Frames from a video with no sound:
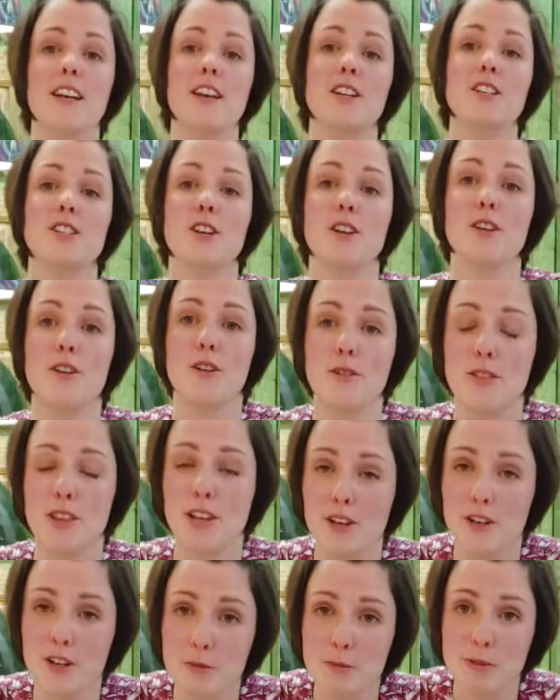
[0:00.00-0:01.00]
So the
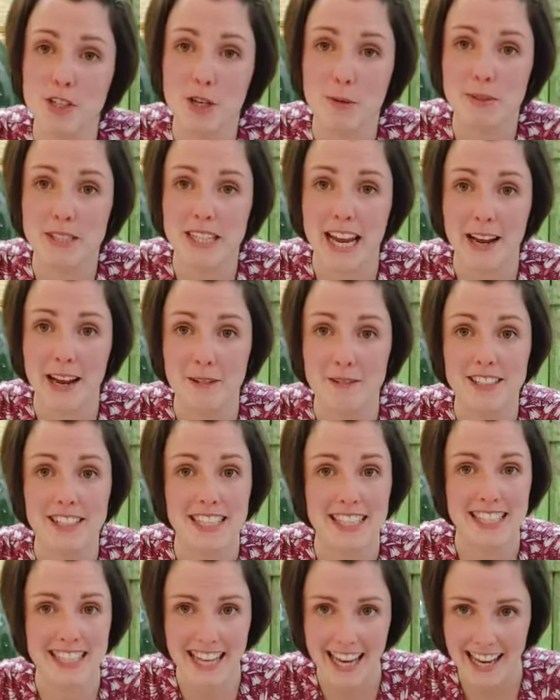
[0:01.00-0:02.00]
Luna pajamas are out
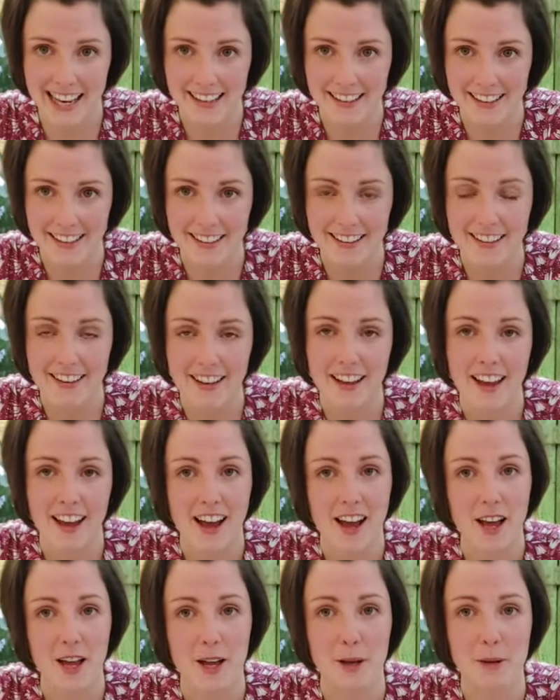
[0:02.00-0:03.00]
today
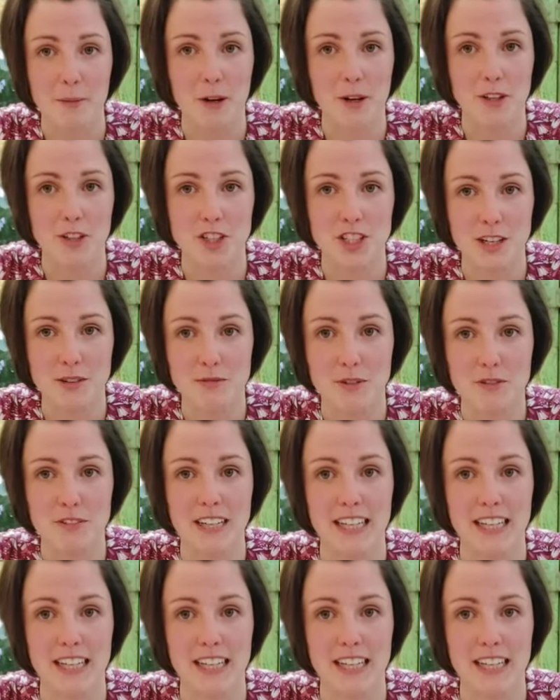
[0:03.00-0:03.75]
on general